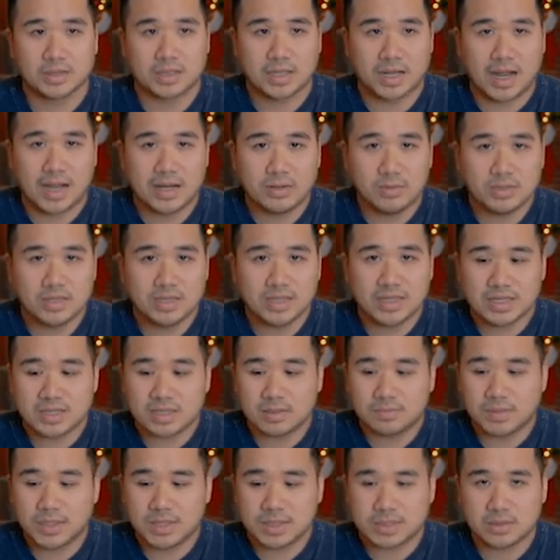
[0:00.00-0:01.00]
I really like
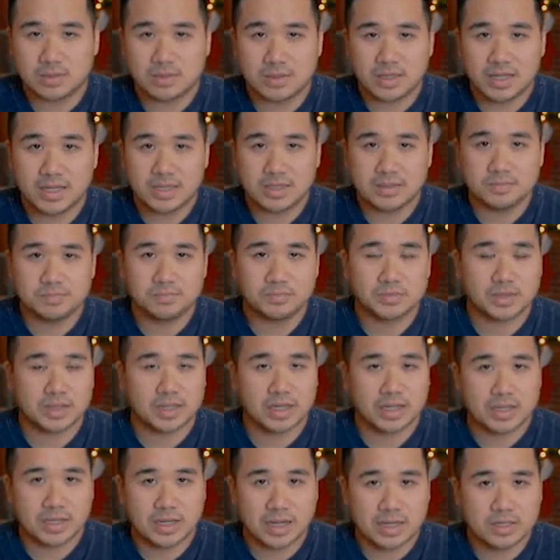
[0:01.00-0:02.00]
the Pixel line.
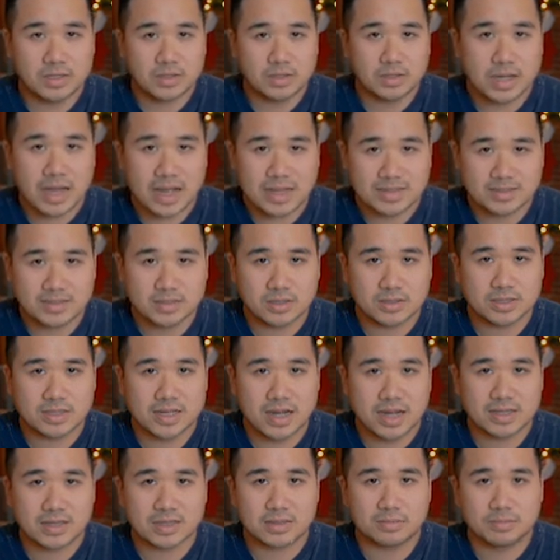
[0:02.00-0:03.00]
I know it hasn't
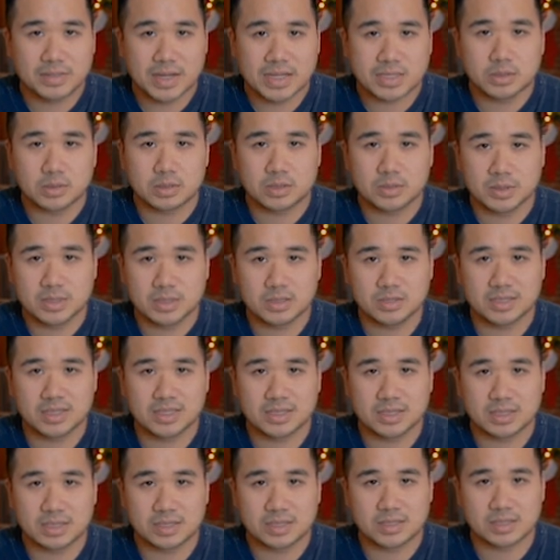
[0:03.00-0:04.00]
got the best reviews
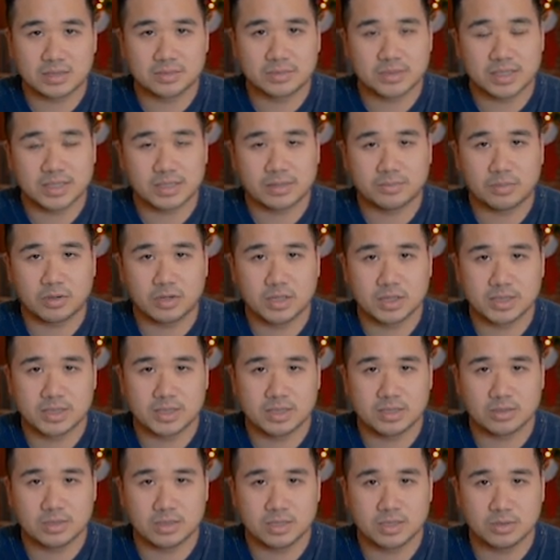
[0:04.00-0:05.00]
this year, but
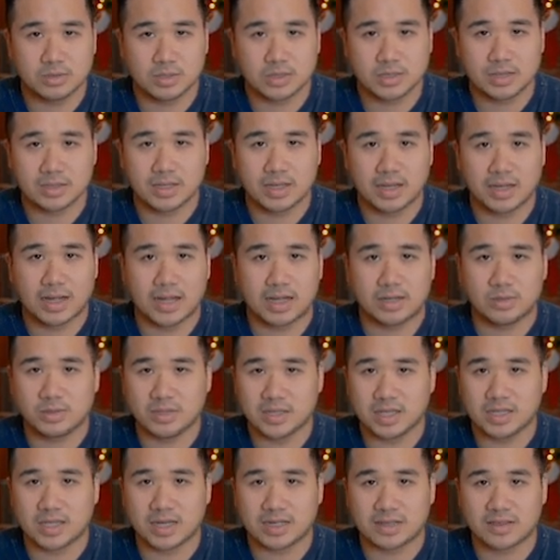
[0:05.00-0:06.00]
personal use, I
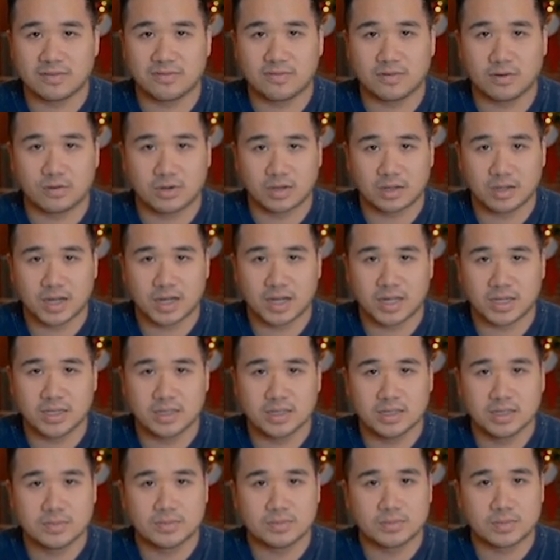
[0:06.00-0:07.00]
really like the phone a
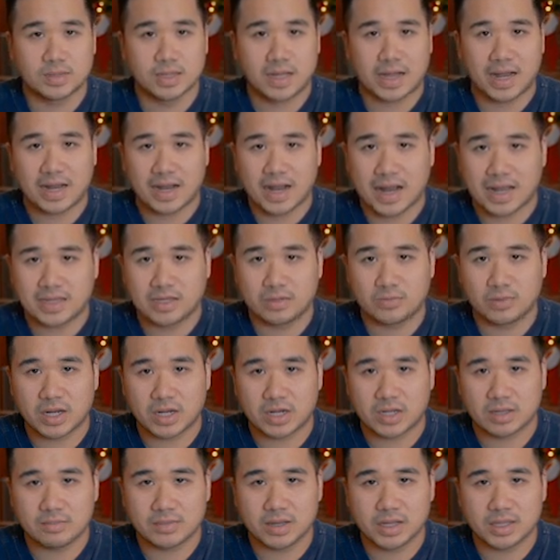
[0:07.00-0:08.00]
lot. I highly
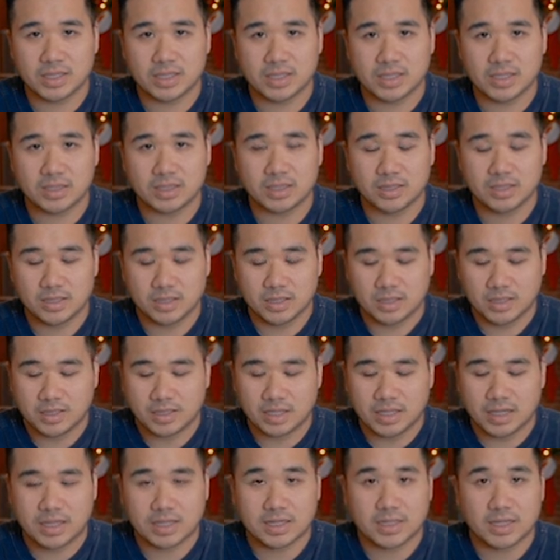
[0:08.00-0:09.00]
recommend it.
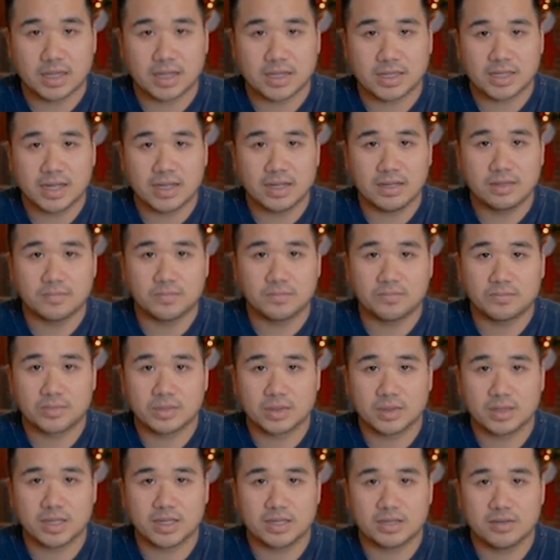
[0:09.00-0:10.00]
And yeah,
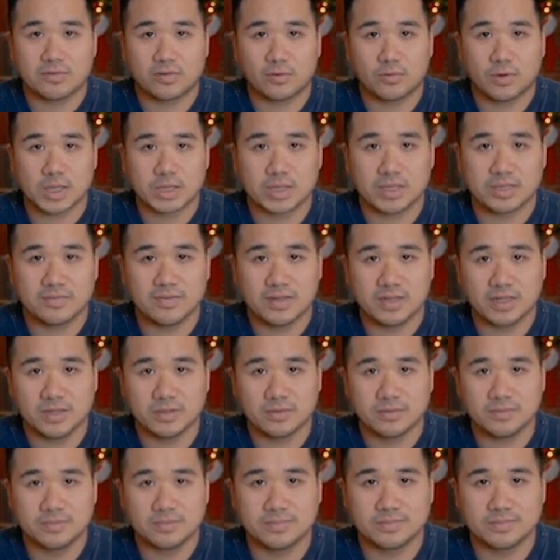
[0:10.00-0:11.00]
thank you for watching the video.